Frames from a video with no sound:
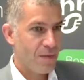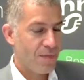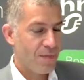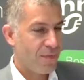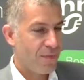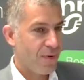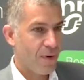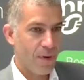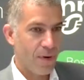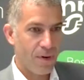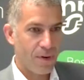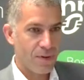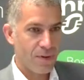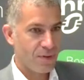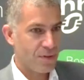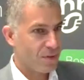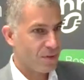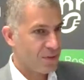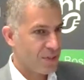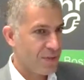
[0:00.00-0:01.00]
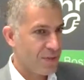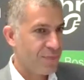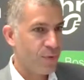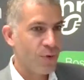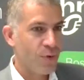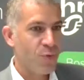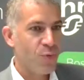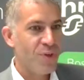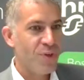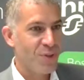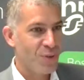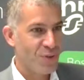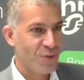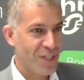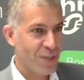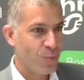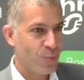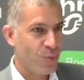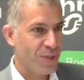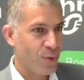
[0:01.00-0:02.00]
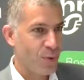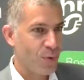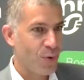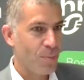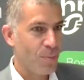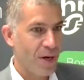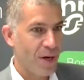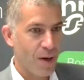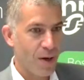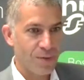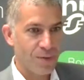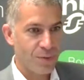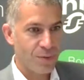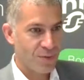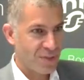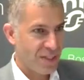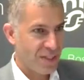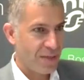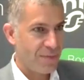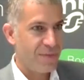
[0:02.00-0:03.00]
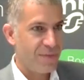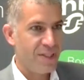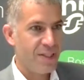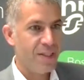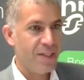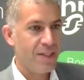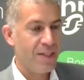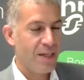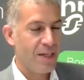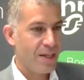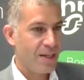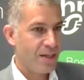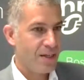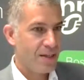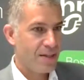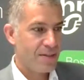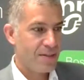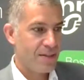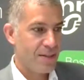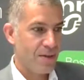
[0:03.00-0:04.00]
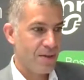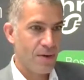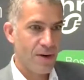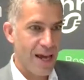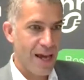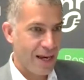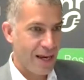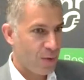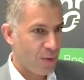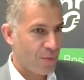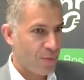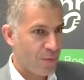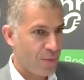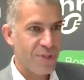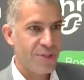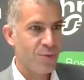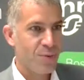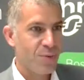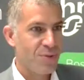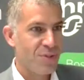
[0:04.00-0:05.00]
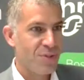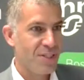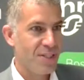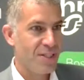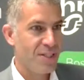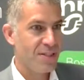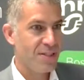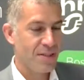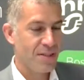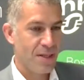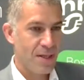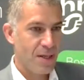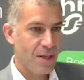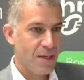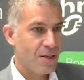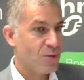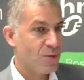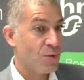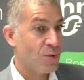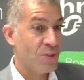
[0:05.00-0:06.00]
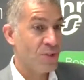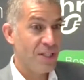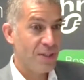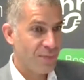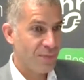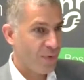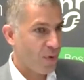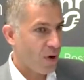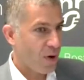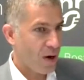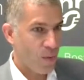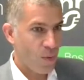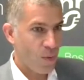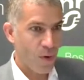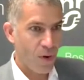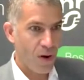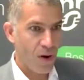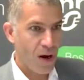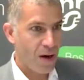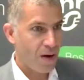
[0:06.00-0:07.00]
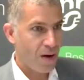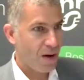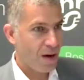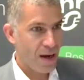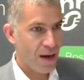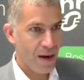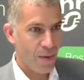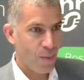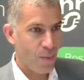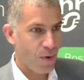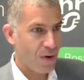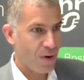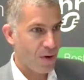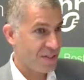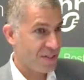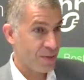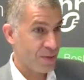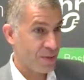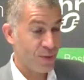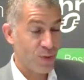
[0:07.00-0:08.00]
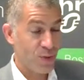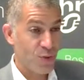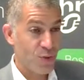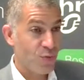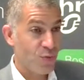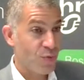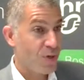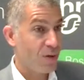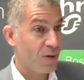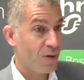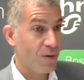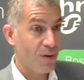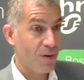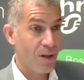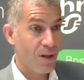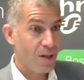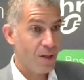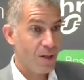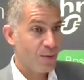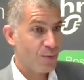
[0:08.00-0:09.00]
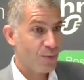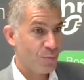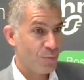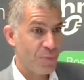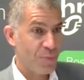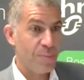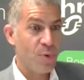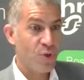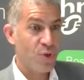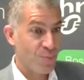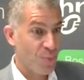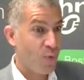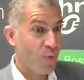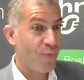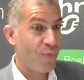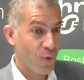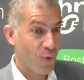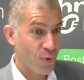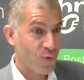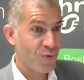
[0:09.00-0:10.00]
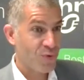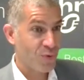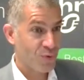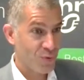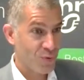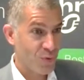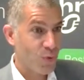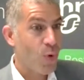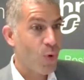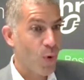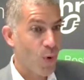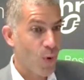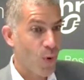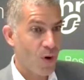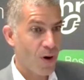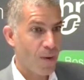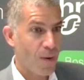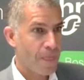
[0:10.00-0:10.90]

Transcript: for the different reasons that we talk about: the safety, the lack of resources, the need for the industrial to be much more focused on the core